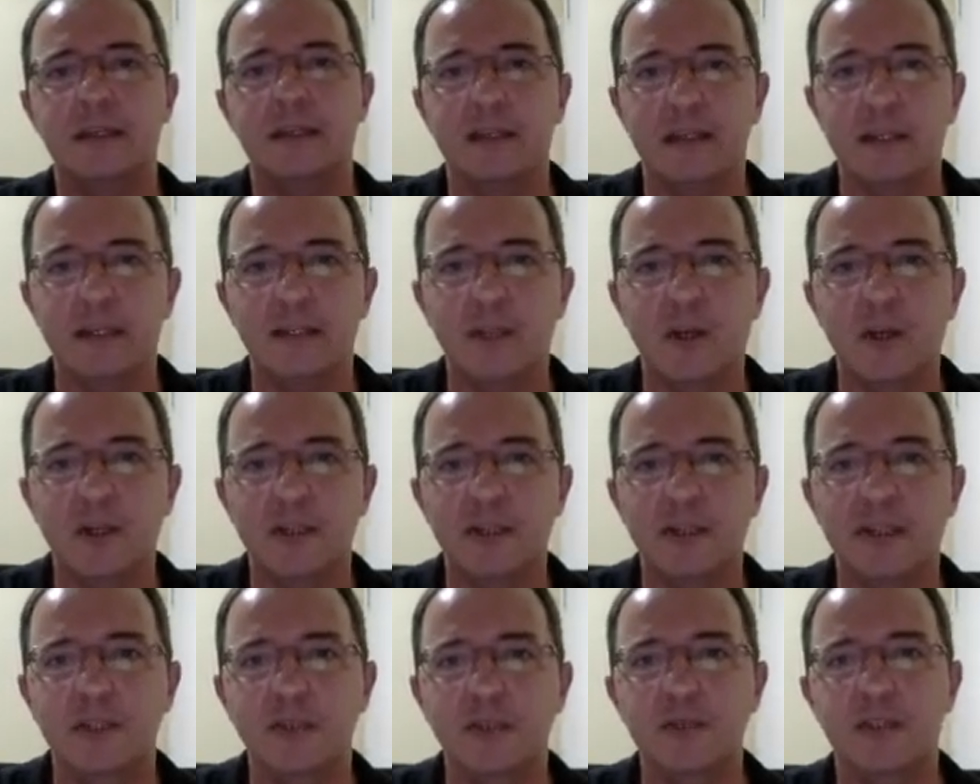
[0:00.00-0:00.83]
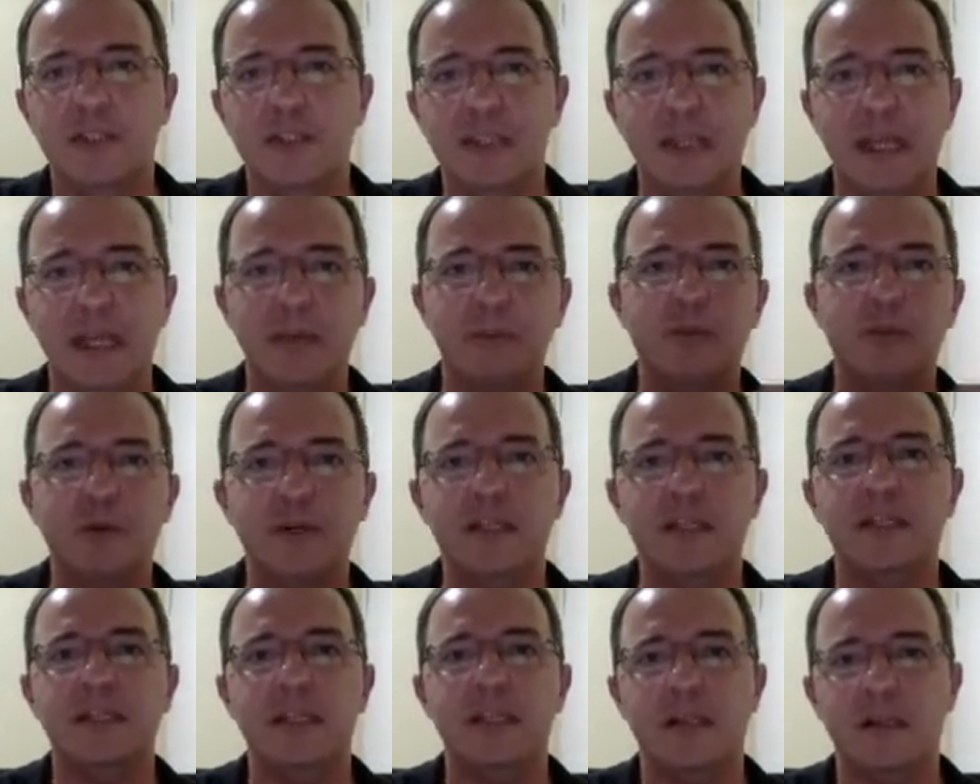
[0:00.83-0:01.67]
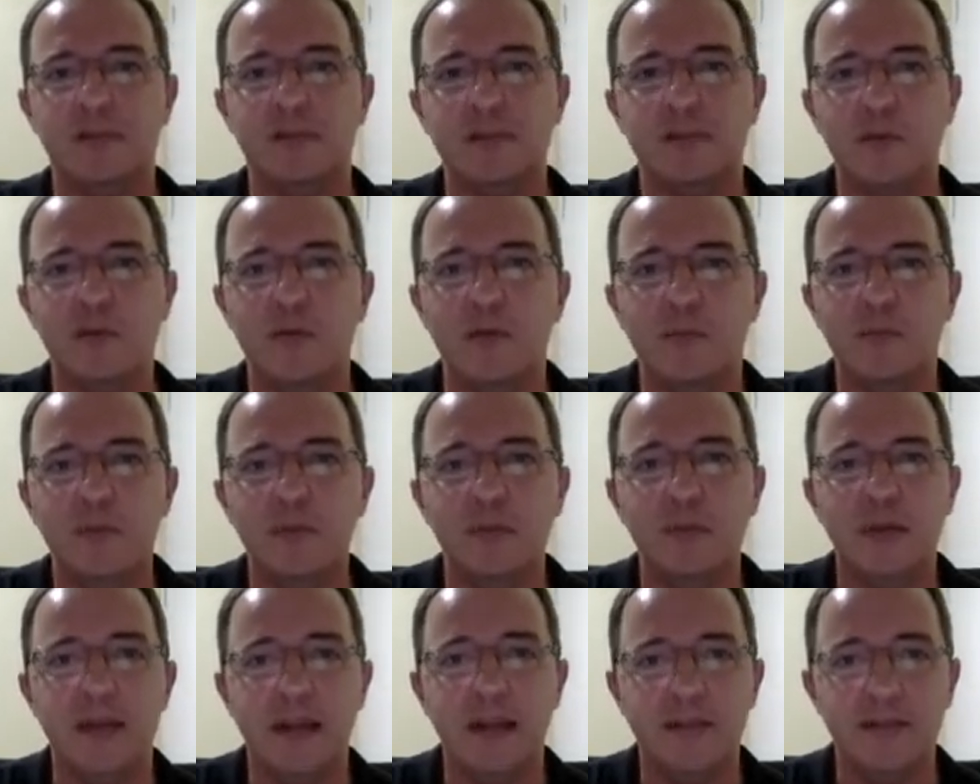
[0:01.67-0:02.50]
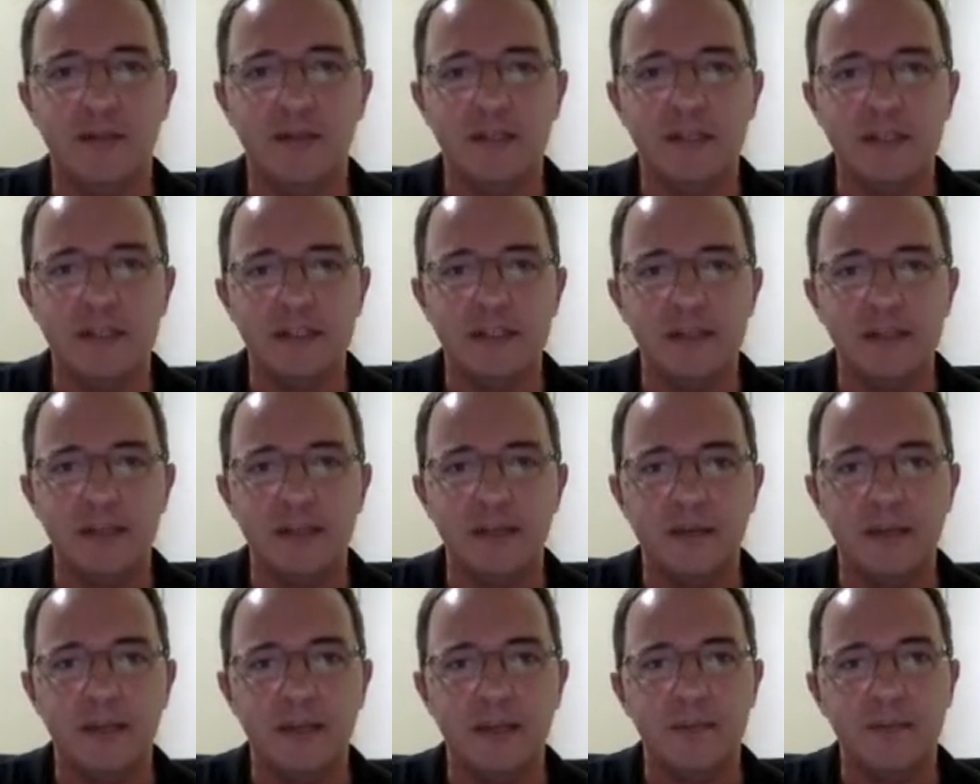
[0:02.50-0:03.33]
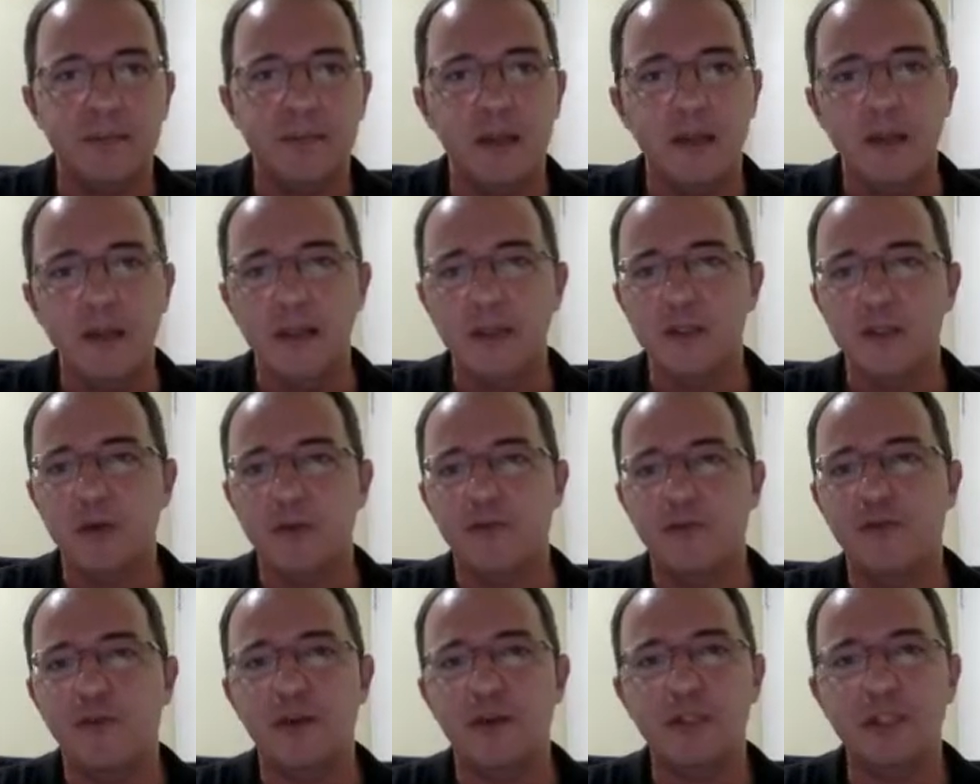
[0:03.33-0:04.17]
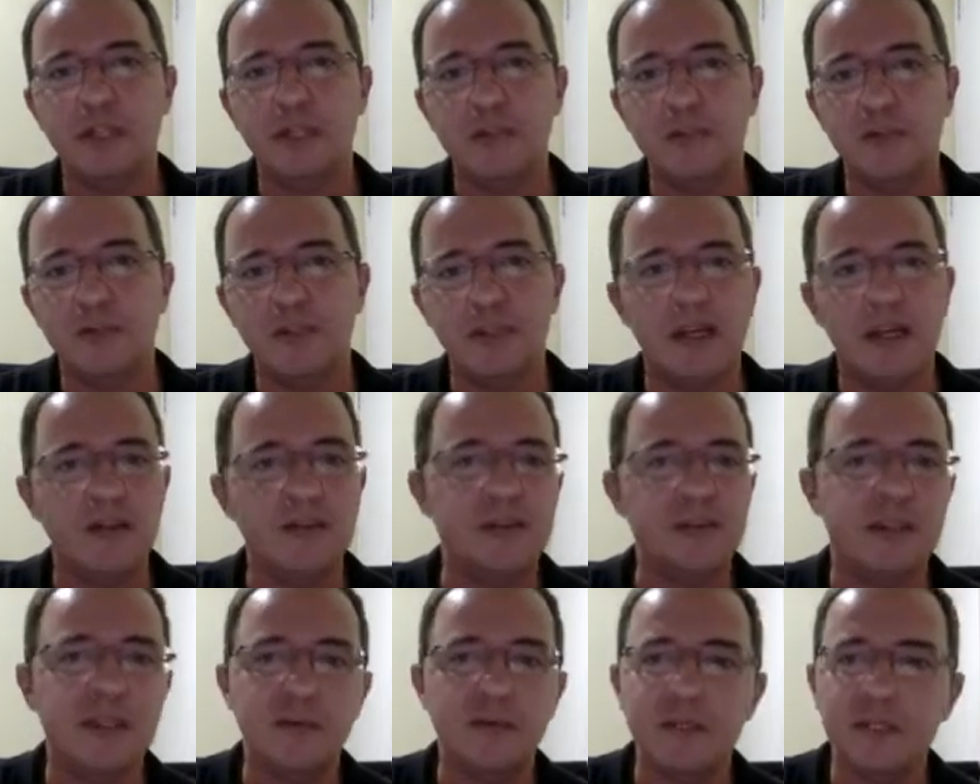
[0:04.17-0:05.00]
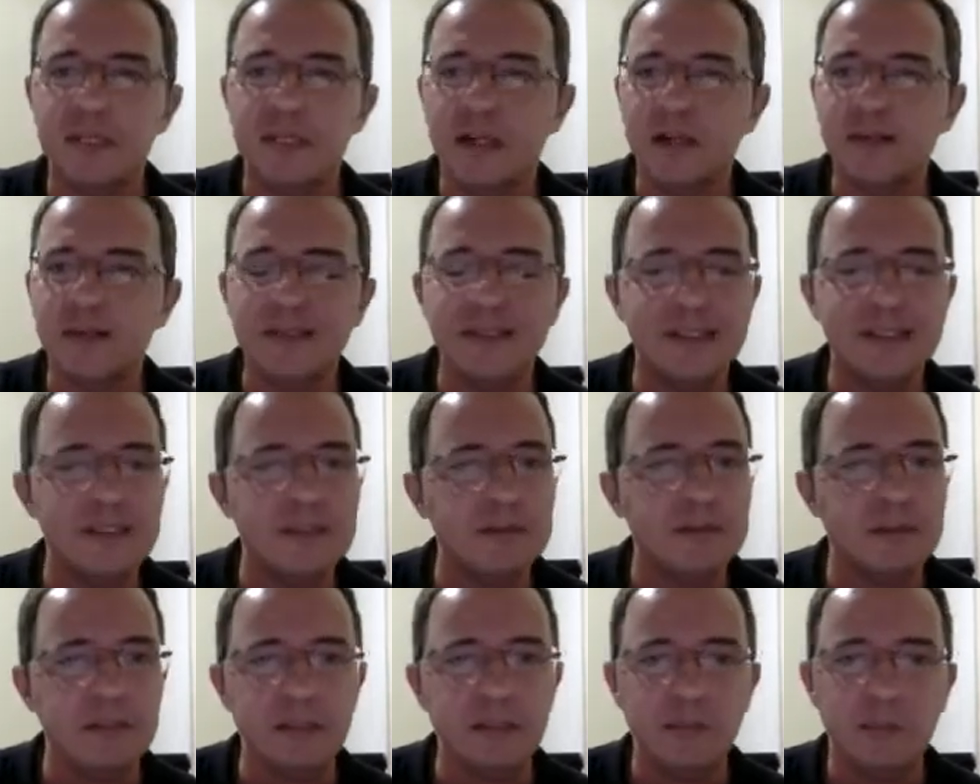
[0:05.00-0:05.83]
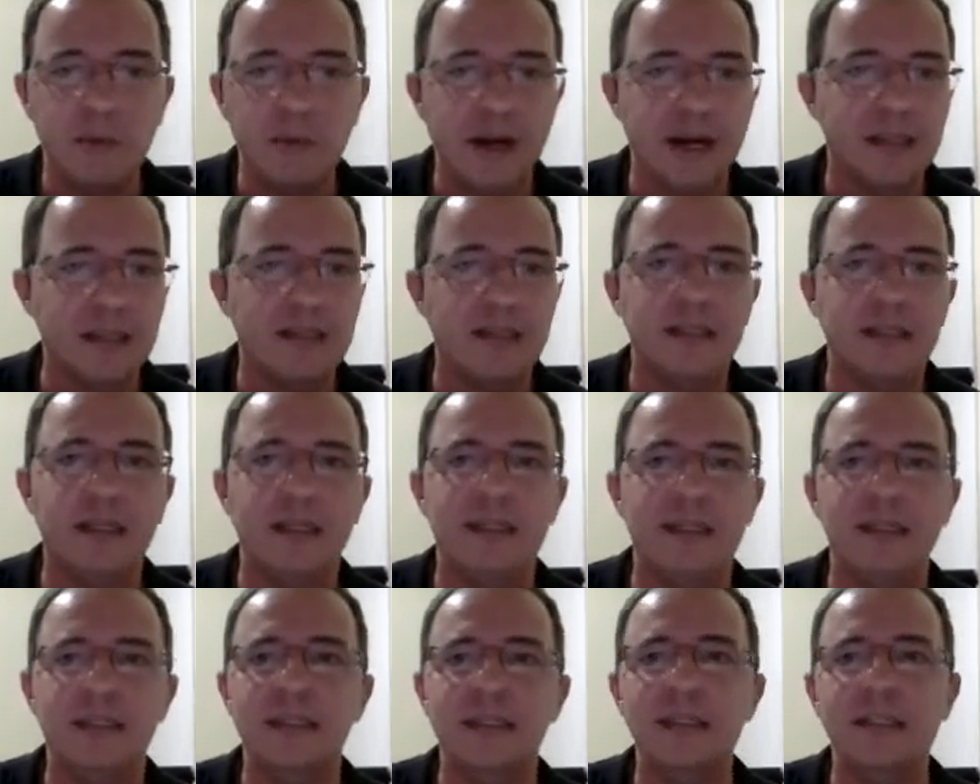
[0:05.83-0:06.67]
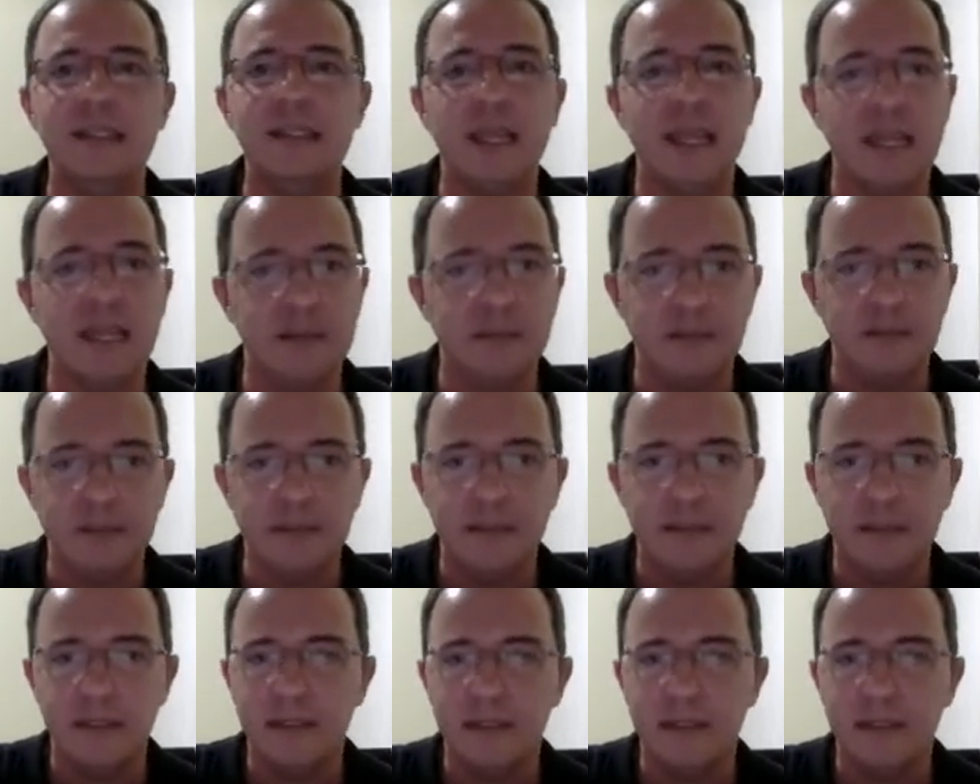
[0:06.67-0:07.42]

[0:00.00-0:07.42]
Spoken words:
not using neighboring cells to compute averages, okay? So for double cells, the result is practically the same.